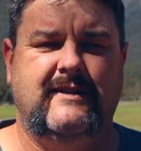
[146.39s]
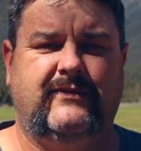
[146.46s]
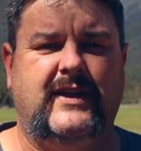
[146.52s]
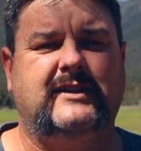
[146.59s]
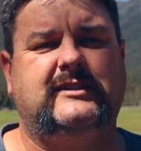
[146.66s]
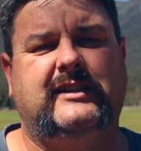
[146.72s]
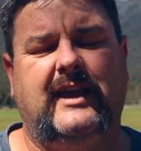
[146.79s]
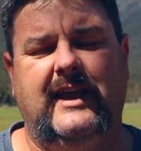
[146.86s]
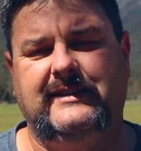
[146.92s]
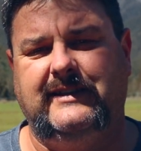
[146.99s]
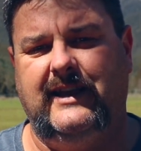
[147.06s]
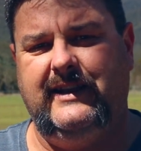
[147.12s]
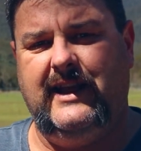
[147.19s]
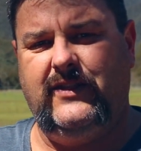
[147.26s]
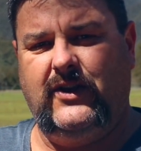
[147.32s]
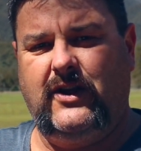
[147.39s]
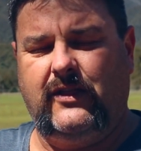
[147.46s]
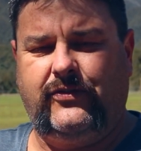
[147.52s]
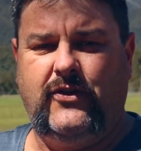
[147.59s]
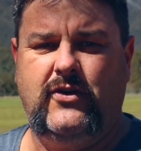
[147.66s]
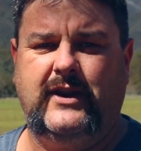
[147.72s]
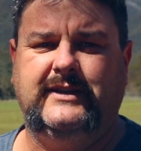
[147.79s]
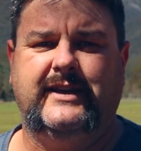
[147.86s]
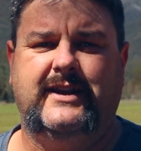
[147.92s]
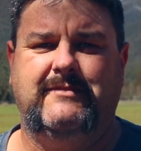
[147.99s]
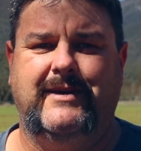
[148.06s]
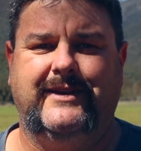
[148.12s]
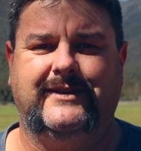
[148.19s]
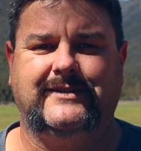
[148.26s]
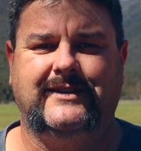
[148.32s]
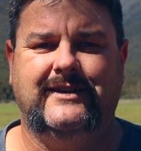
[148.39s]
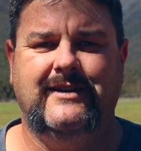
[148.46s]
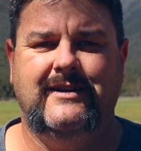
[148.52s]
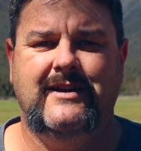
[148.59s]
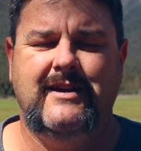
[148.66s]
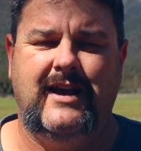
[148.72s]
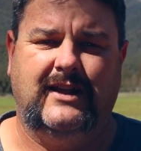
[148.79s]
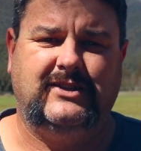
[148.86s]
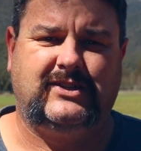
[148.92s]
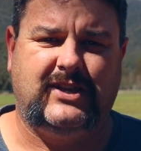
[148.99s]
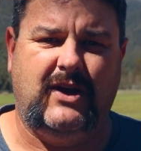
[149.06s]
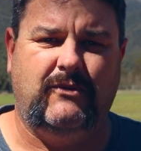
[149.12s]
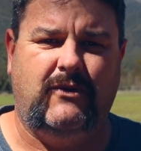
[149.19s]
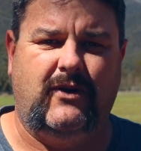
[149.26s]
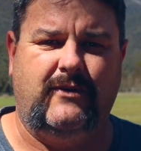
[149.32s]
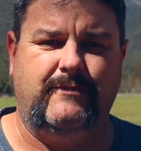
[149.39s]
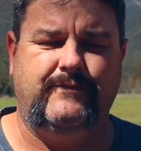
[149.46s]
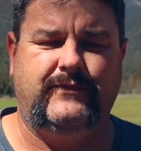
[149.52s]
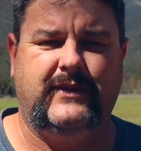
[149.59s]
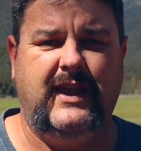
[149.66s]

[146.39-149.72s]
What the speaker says: That stays there. Now they've got 30 centimetres and so on.